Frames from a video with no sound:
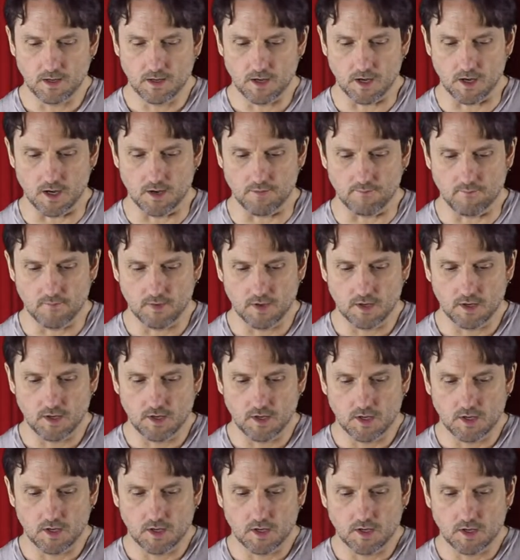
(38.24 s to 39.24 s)
Um,
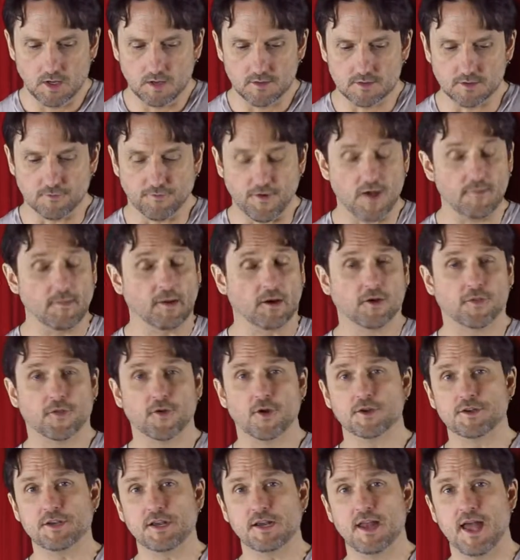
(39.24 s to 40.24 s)
so FileMaker
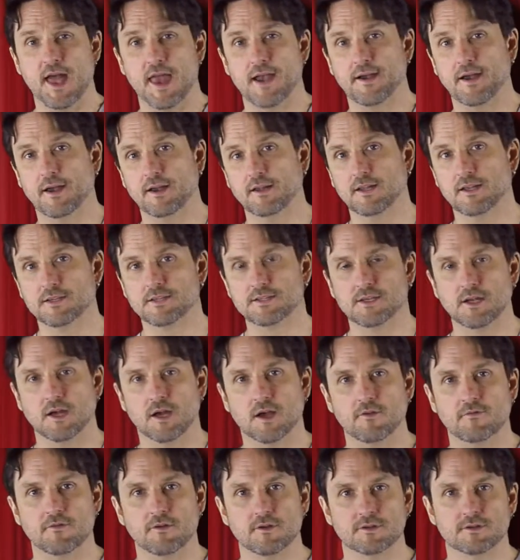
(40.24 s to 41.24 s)
13 added a list
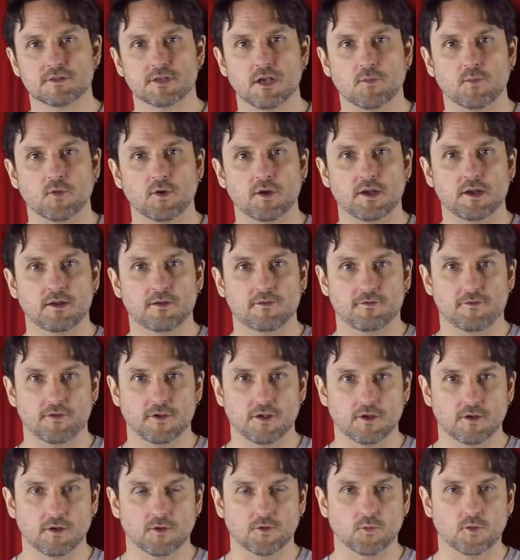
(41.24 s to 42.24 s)
of summary
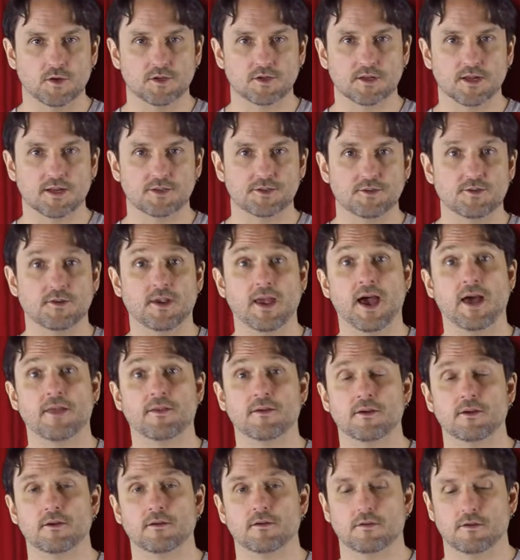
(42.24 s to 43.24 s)
field, which lets you
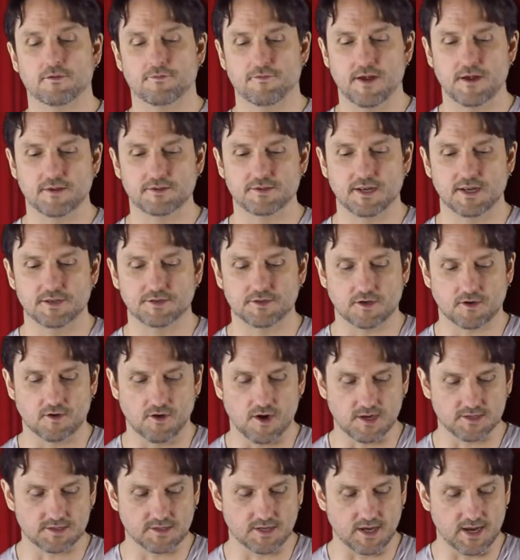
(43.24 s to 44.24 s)
gather found sets
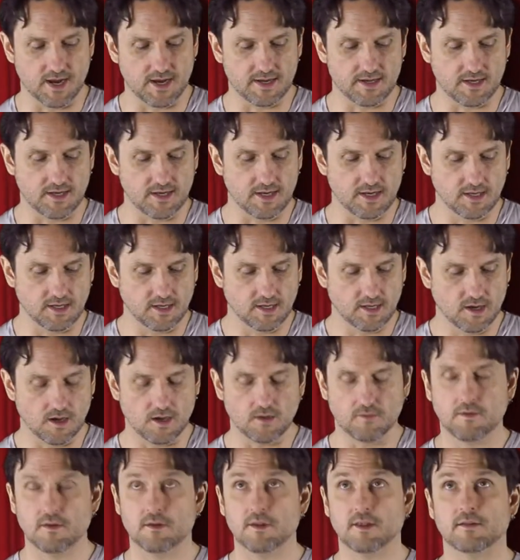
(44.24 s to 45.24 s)
across an ID,
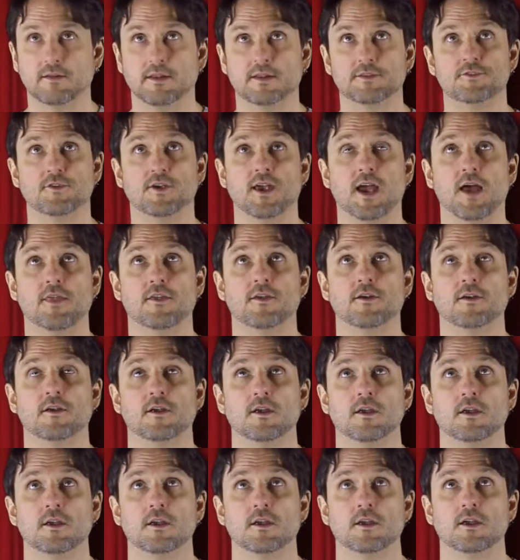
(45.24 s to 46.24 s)
uh, let, lets you gather
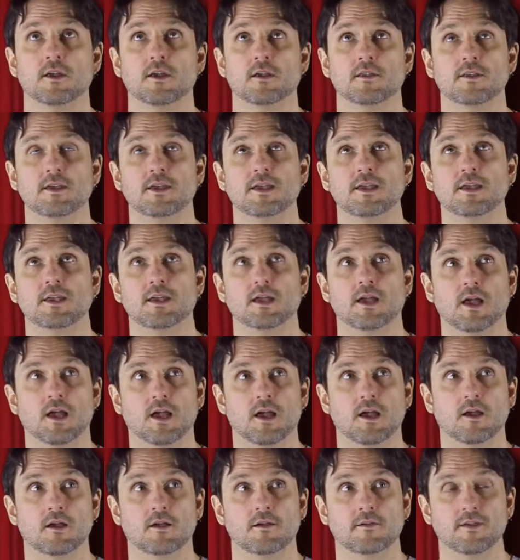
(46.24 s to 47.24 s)
the,
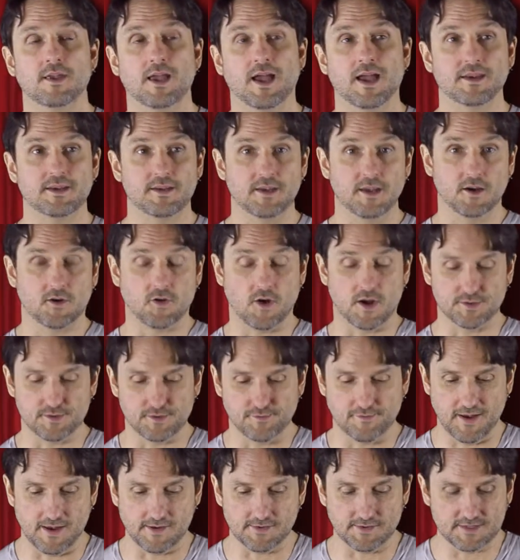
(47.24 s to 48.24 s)
uh, the ID across
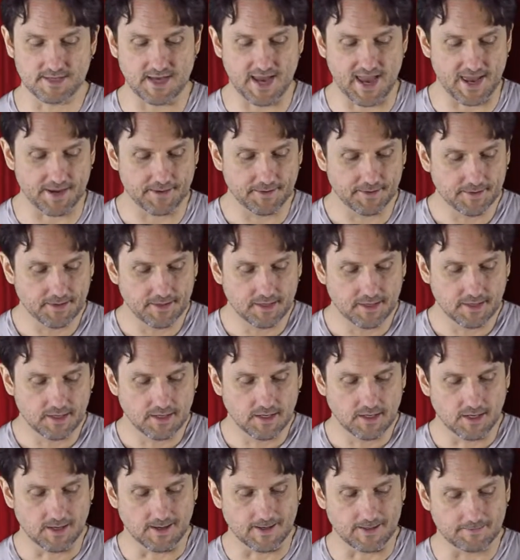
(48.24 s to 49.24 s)
a found set.
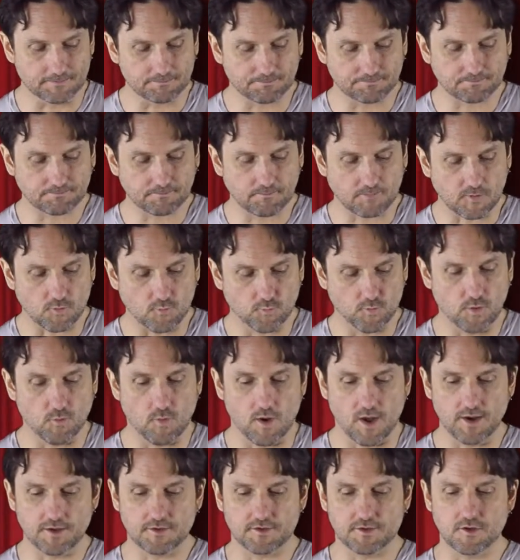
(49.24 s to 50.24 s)
Um, we
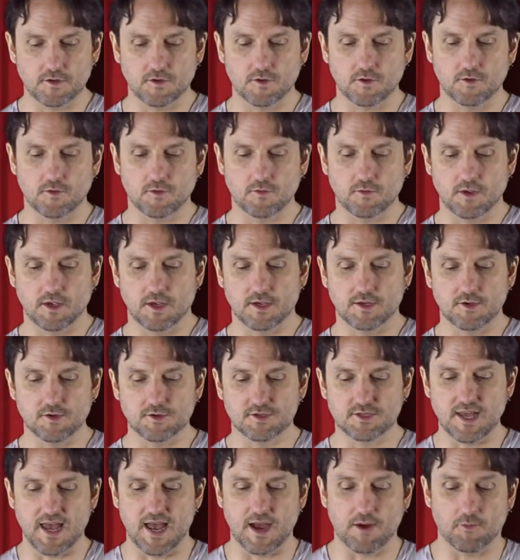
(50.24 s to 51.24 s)
wanted to uh,
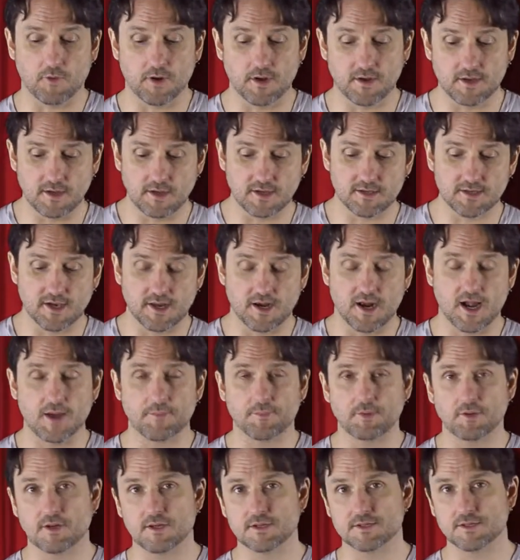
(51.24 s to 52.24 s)
use that when inside a
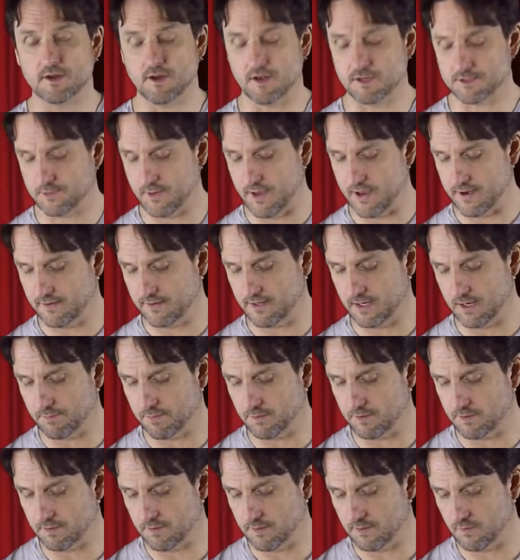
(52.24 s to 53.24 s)
hyperlist and also added a
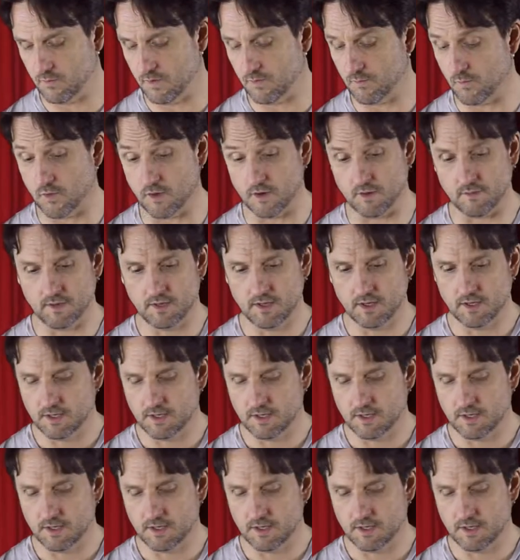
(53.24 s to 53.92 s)
couple, one more